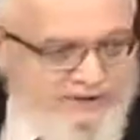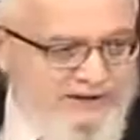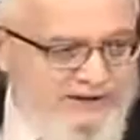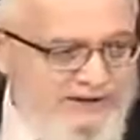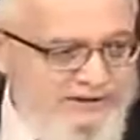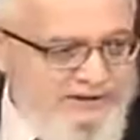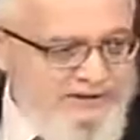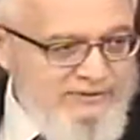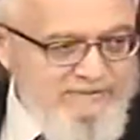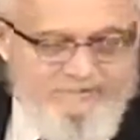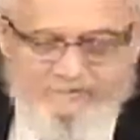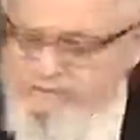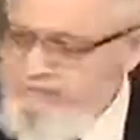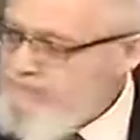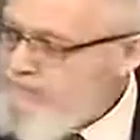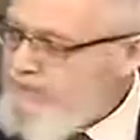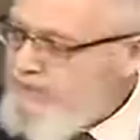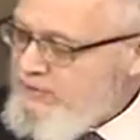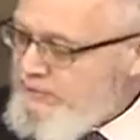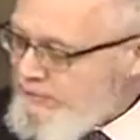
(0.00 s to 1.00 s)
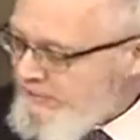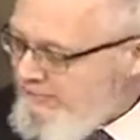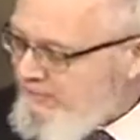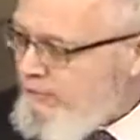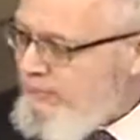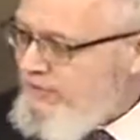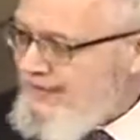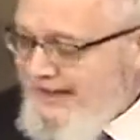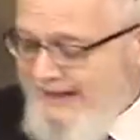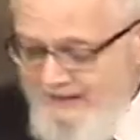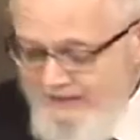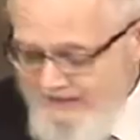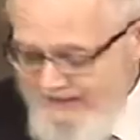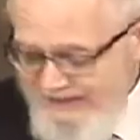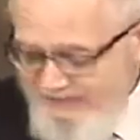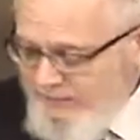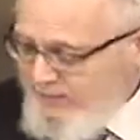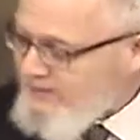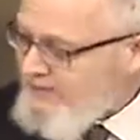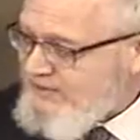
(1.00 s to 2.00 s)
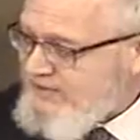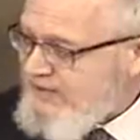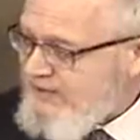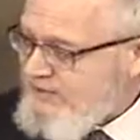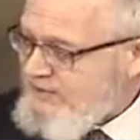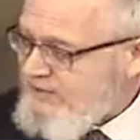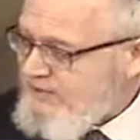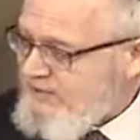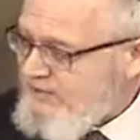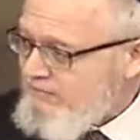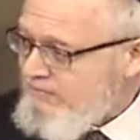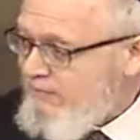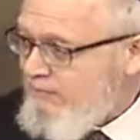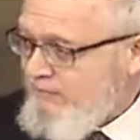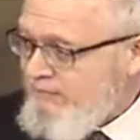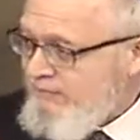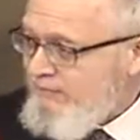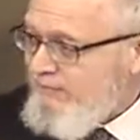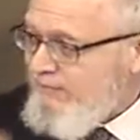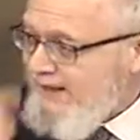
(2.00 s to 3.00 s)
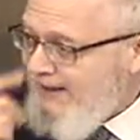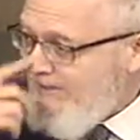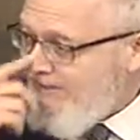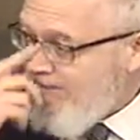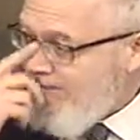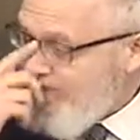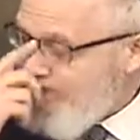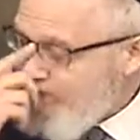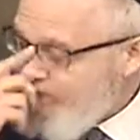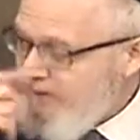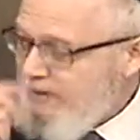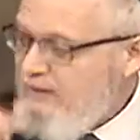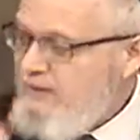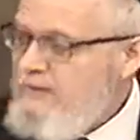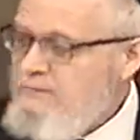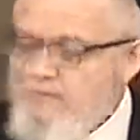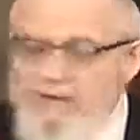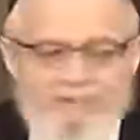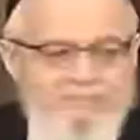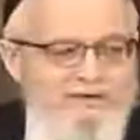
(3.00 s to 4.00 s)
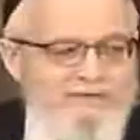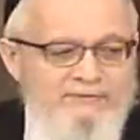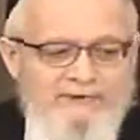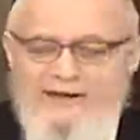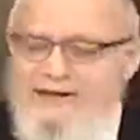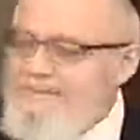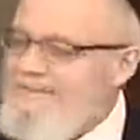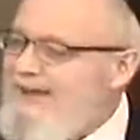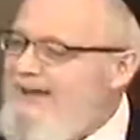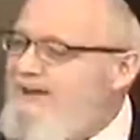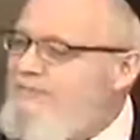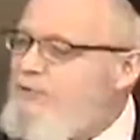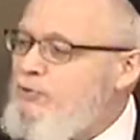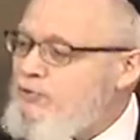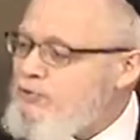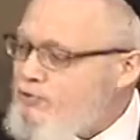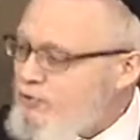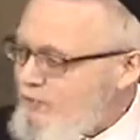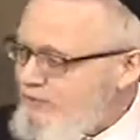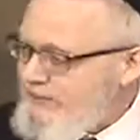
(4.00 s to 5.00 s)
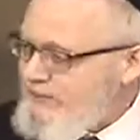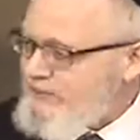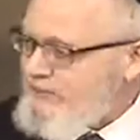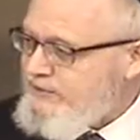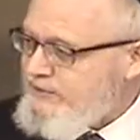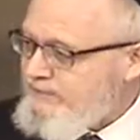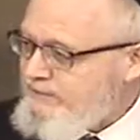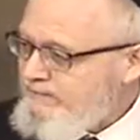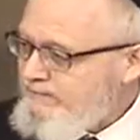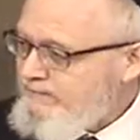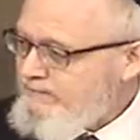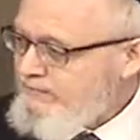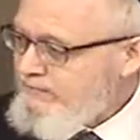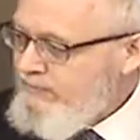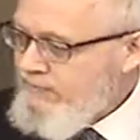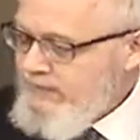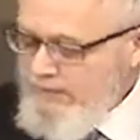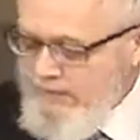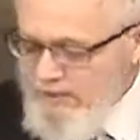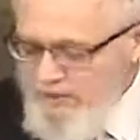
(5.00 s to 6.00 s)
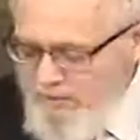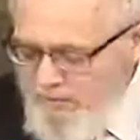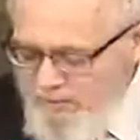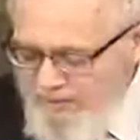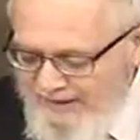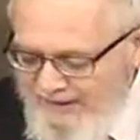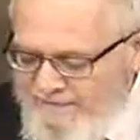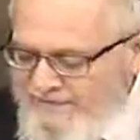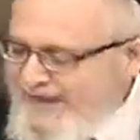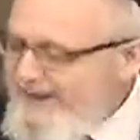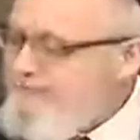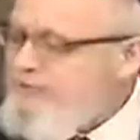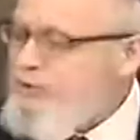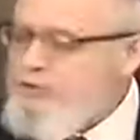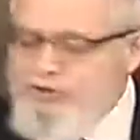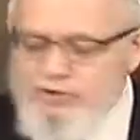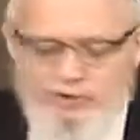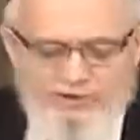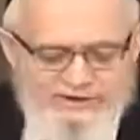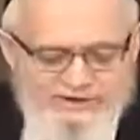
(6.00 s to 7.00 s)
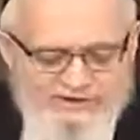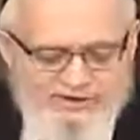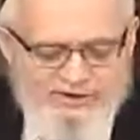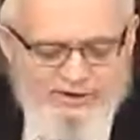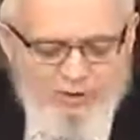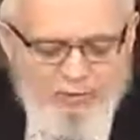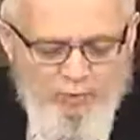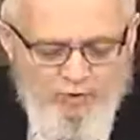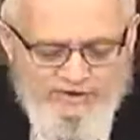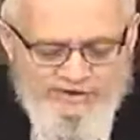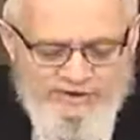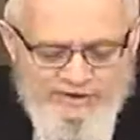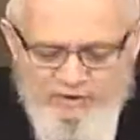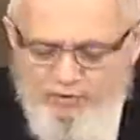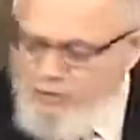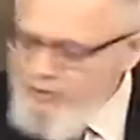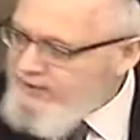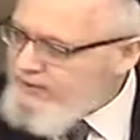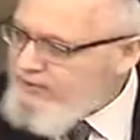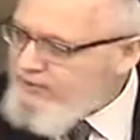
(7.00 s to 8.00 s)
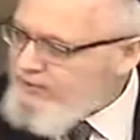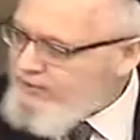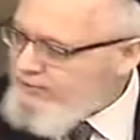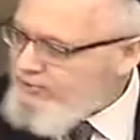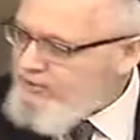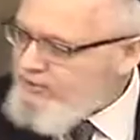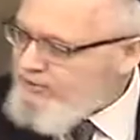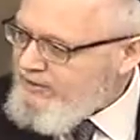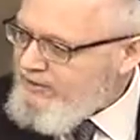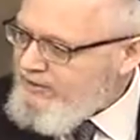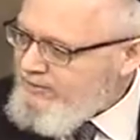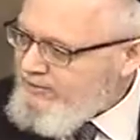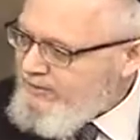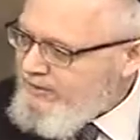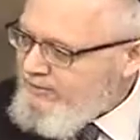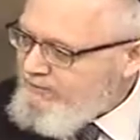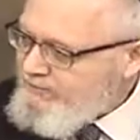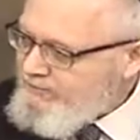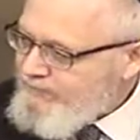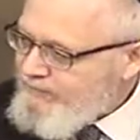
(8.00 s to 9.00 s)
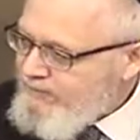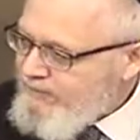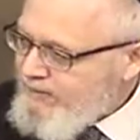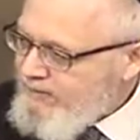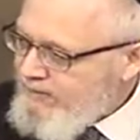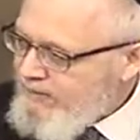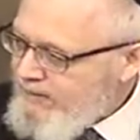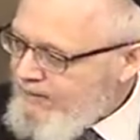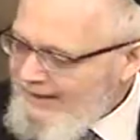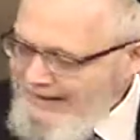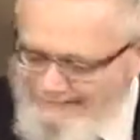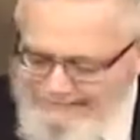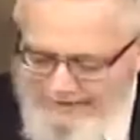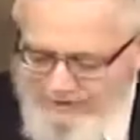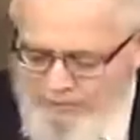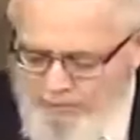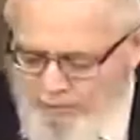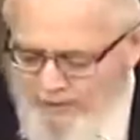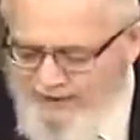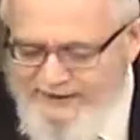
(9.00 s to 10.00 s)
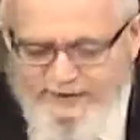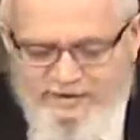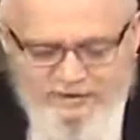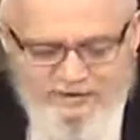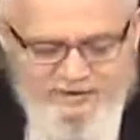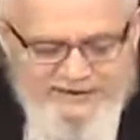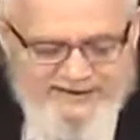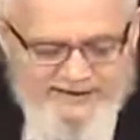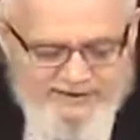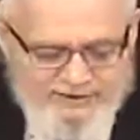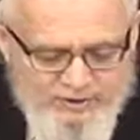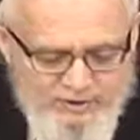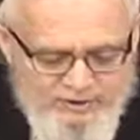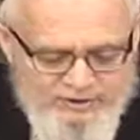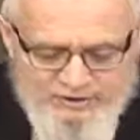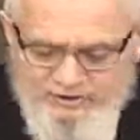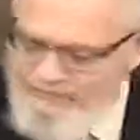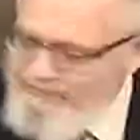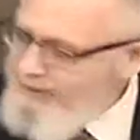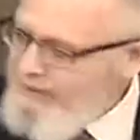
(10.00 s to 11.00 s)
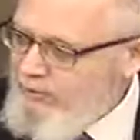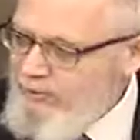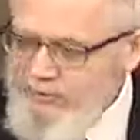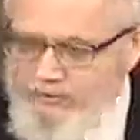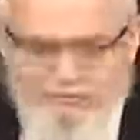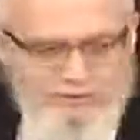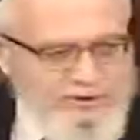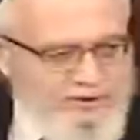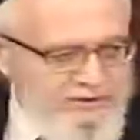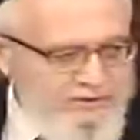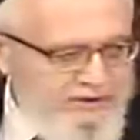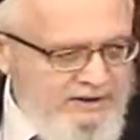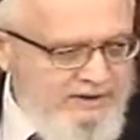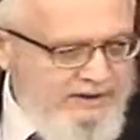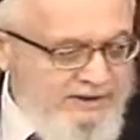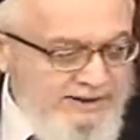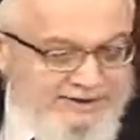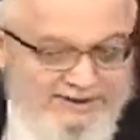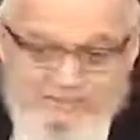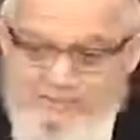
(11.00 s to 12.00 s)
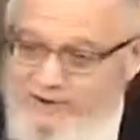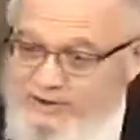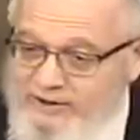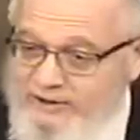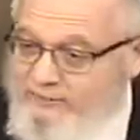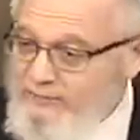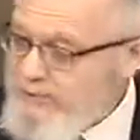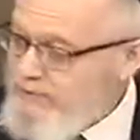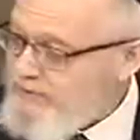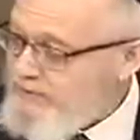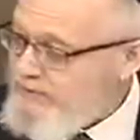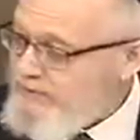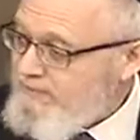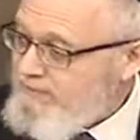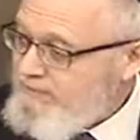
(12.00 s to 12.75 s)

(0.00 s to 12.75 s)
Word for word: says. So with that, everything's answered. The Morbavakama. Morbavakama, I have no choice. If you have no choice, it's no worse than doing it deliberately. I mean, one of Tosa has a question about Gemara. That's my difficulty.